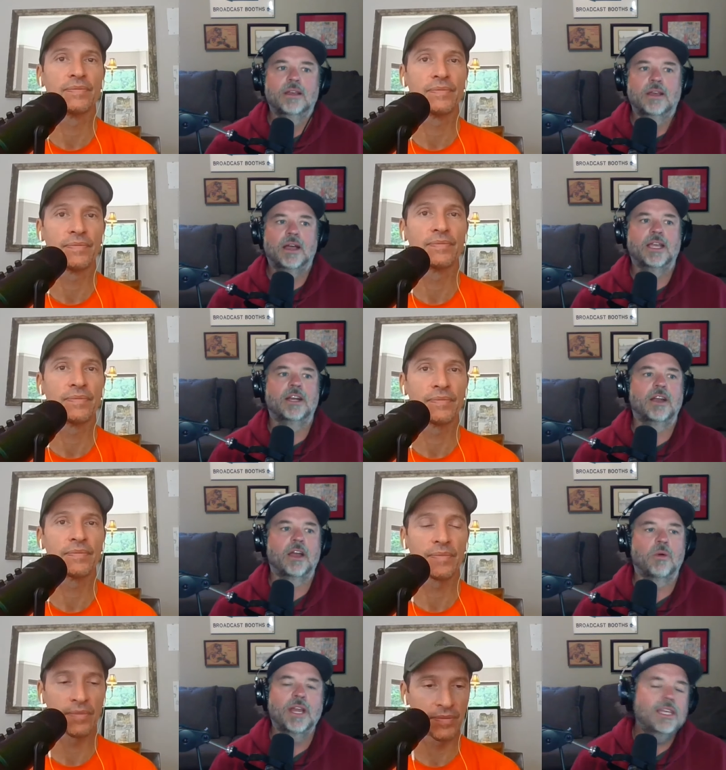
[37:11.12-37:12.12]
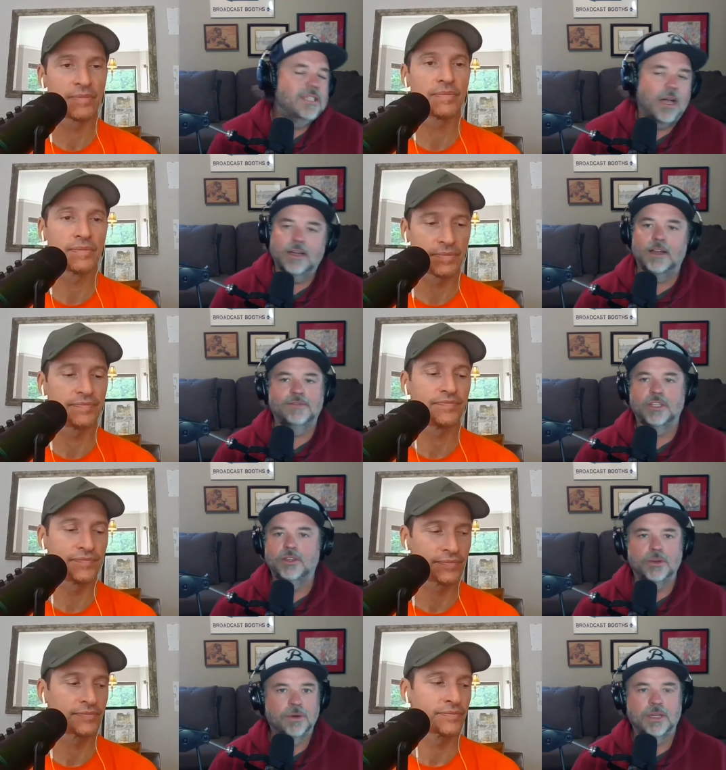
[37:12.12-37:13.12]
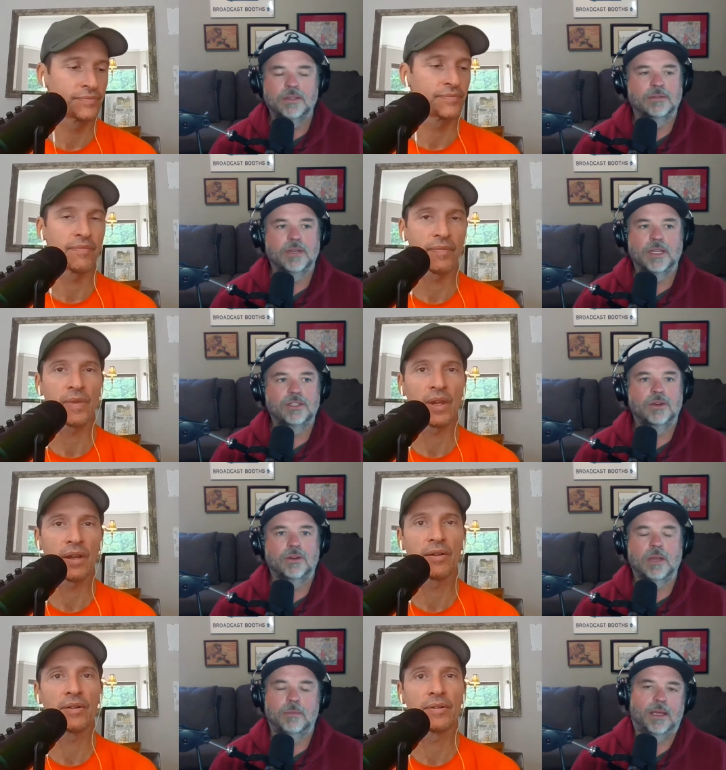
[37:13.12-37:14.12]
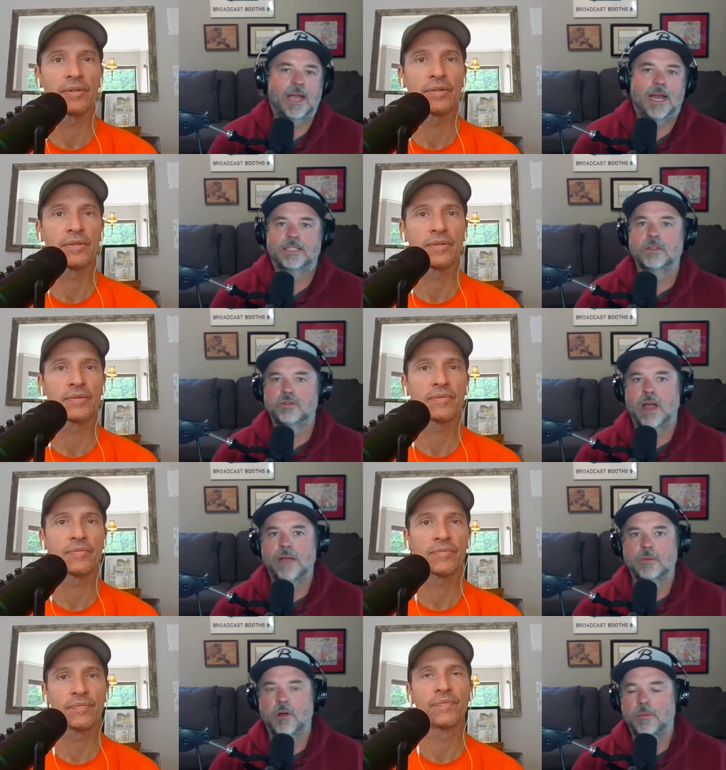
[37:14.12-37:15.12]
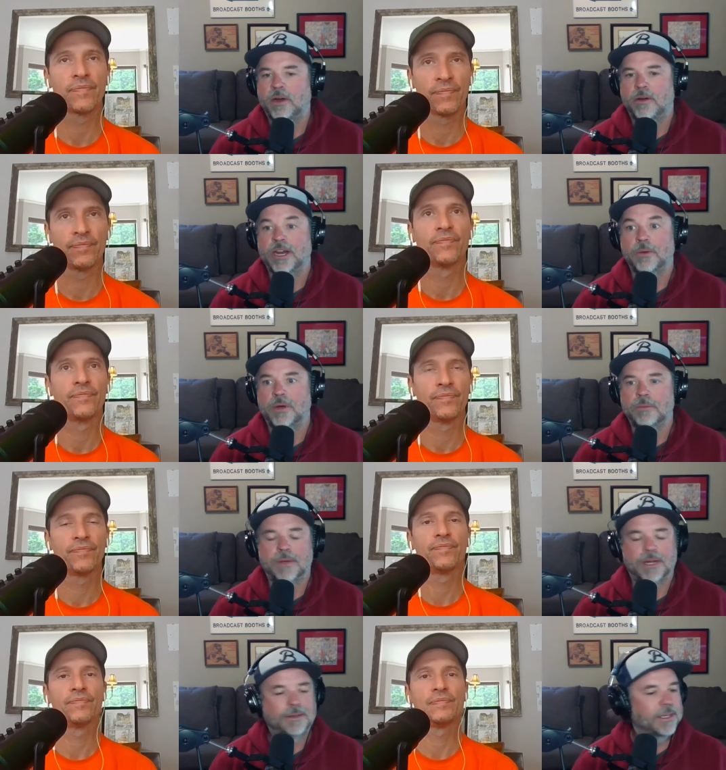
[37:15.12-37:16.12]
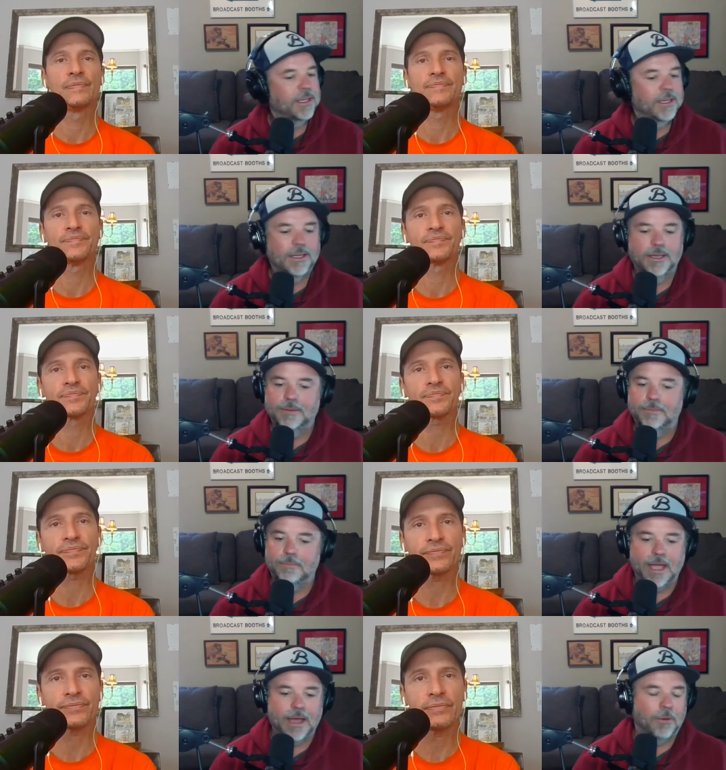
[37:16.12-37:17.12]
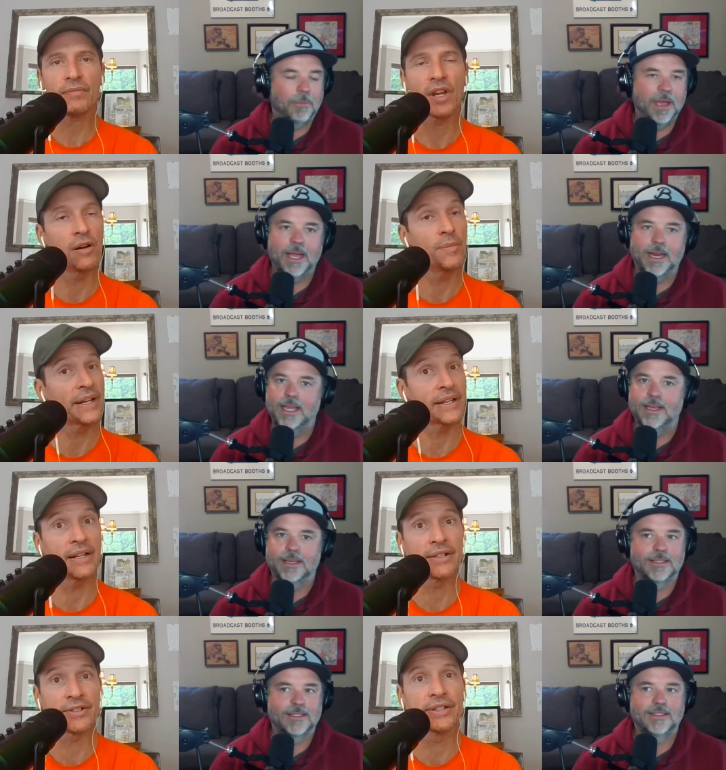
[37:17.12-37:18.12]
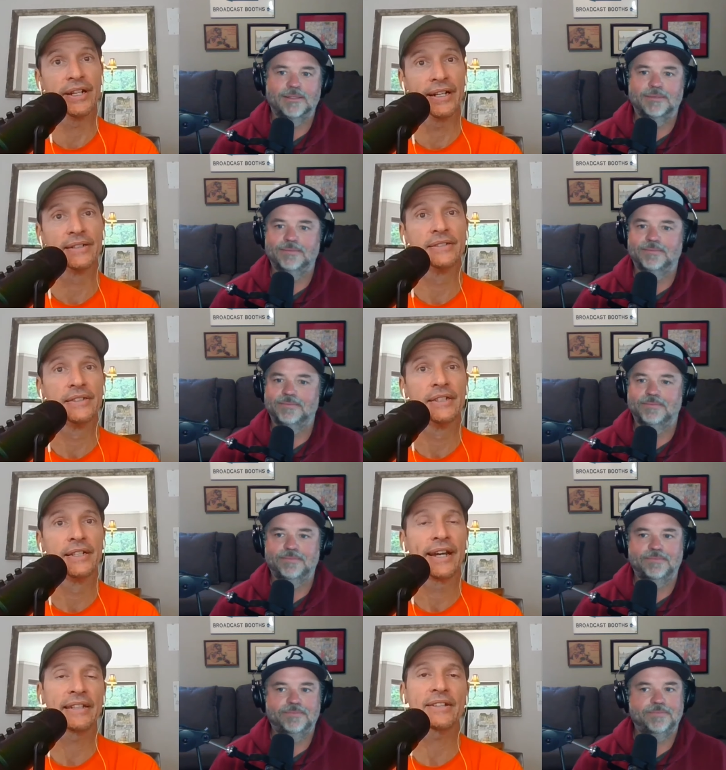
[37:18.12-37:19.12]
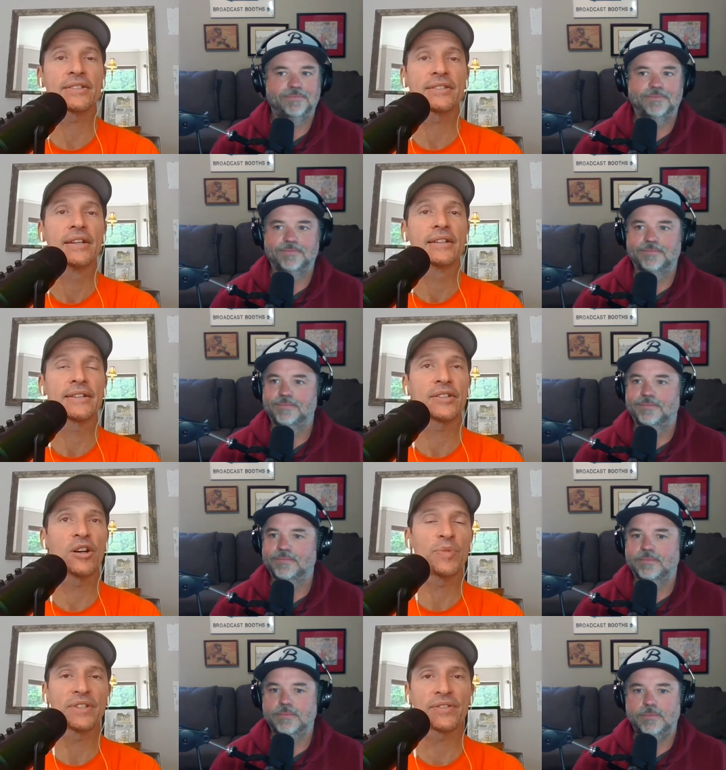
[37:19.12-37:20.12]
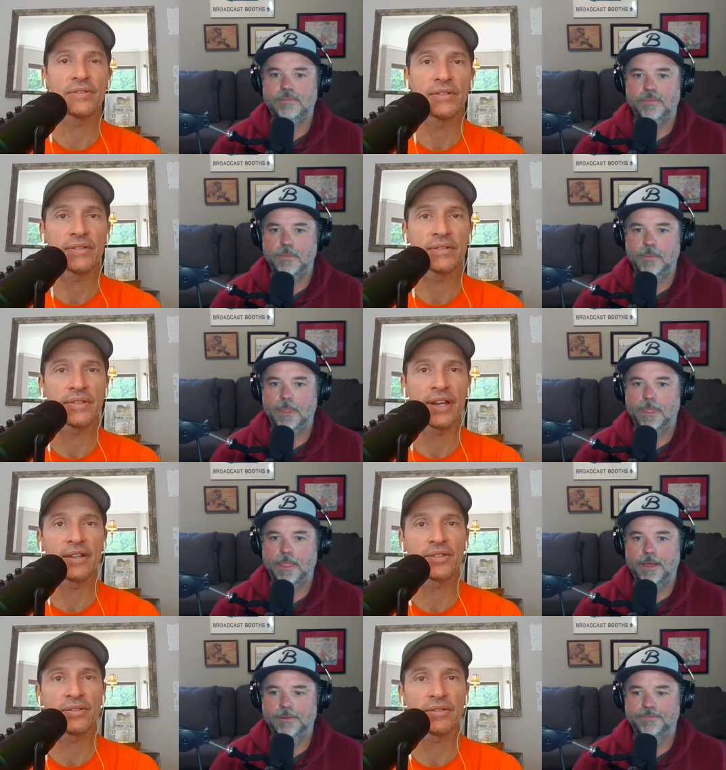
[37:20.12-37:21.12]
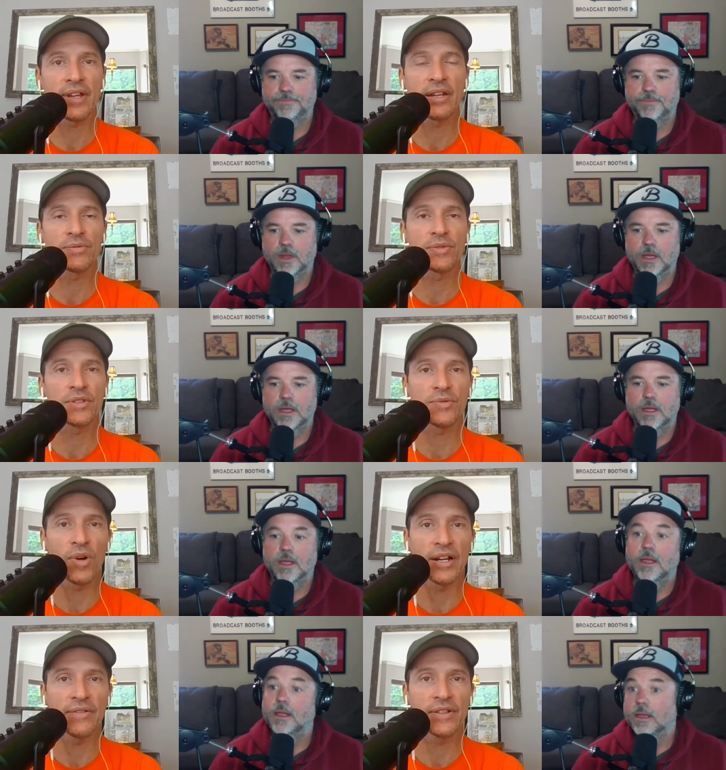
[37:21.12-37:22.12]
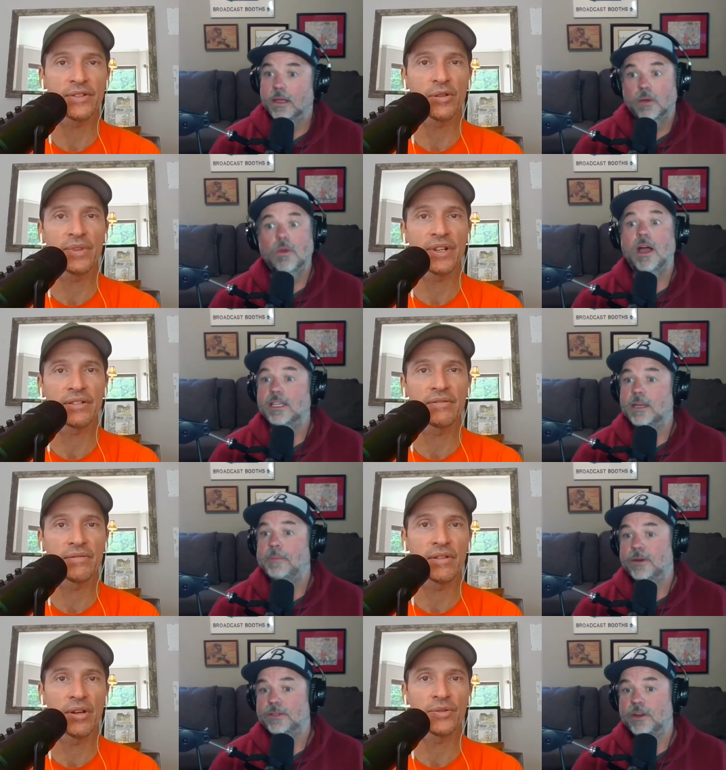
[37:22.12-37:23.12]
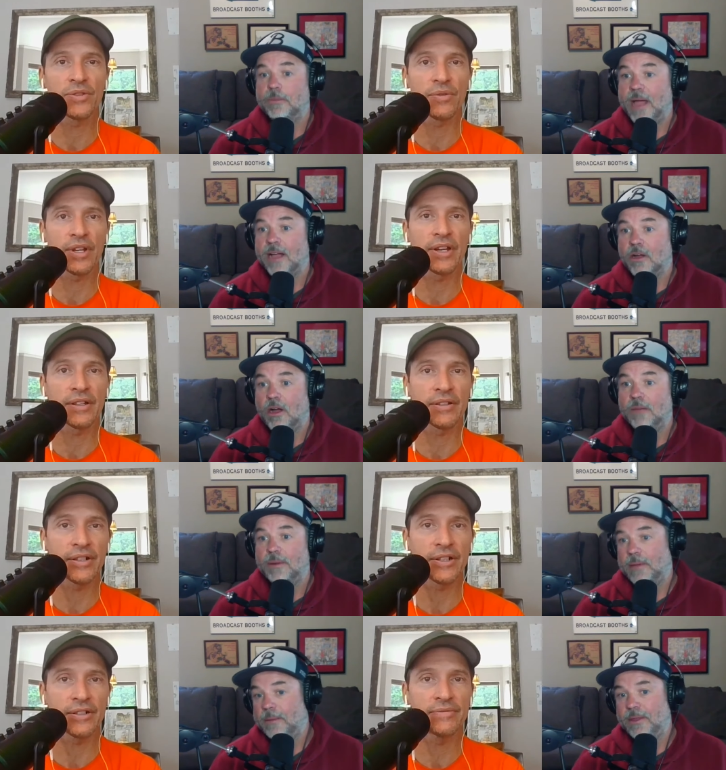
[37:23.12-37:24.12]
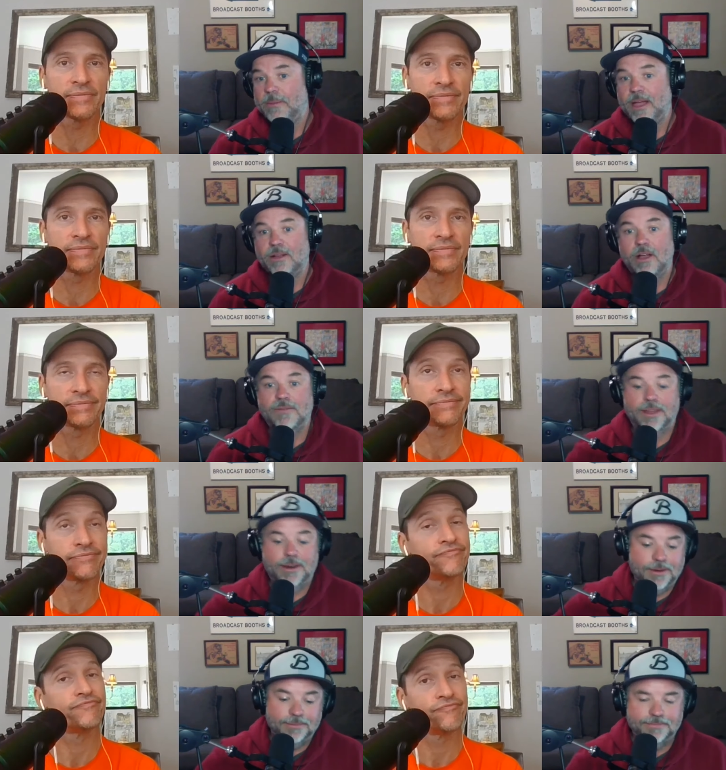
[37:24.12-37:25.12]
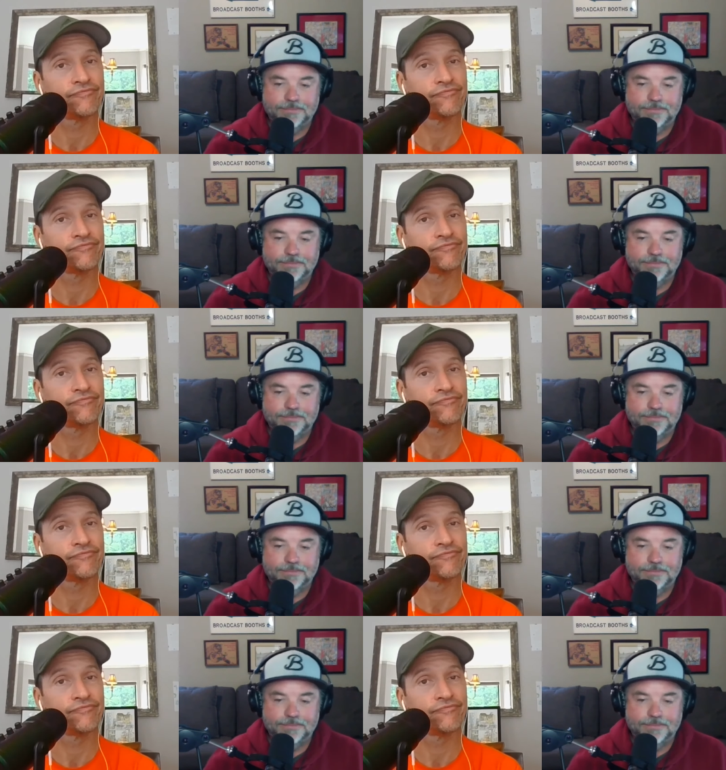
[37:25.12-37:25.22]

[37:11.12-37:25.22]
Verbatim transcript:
Speaker 1: uh, get another one. He's young enough to do it, and, and certainly, I mean, God, he still drives the ball better than anyone. But man, oh man, oh he is. Gosh, yeah, and let's let's hope he stays stays with his wife. Let's hope. Well, it appears they're back on, but maybe they're back off. I don't know.